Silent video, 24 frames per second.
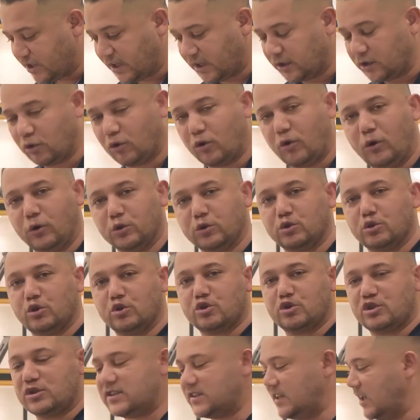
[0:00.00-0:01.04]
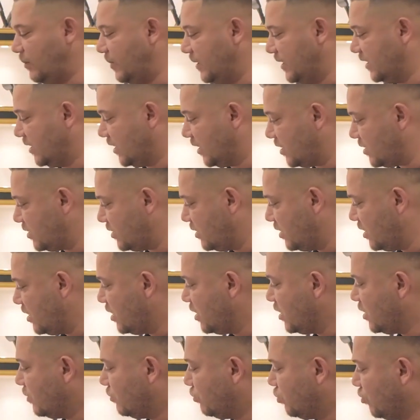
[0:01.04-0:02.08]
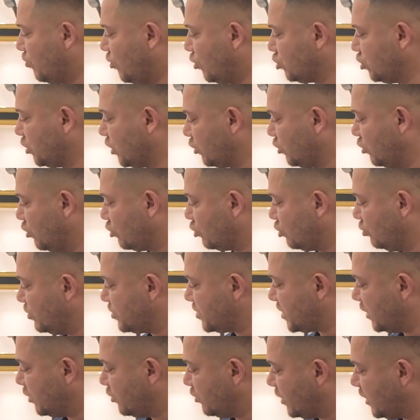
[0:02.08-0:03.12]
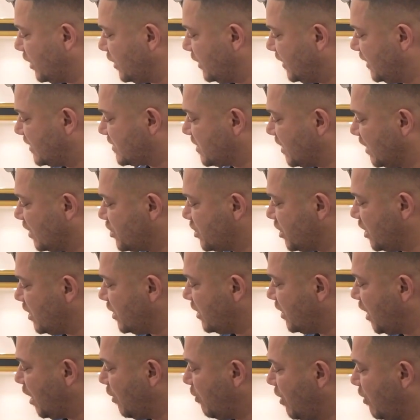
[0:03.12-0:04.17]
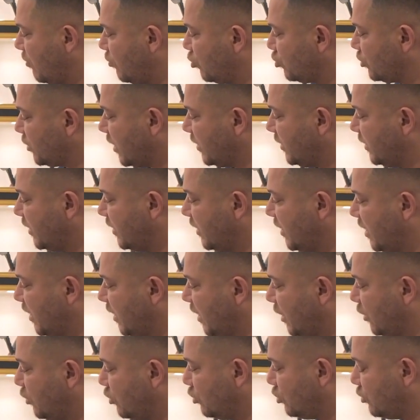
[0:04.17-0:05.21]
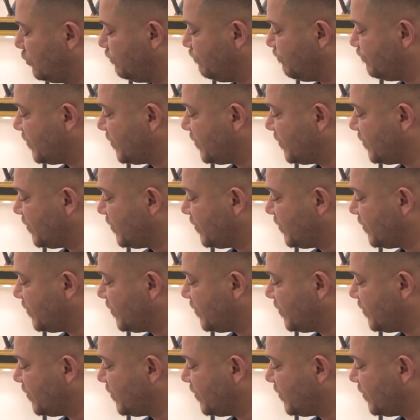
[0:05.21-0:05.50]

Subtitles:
and lets you know you're right on top of it. Now that we've seen this mode, I'm quickly going back from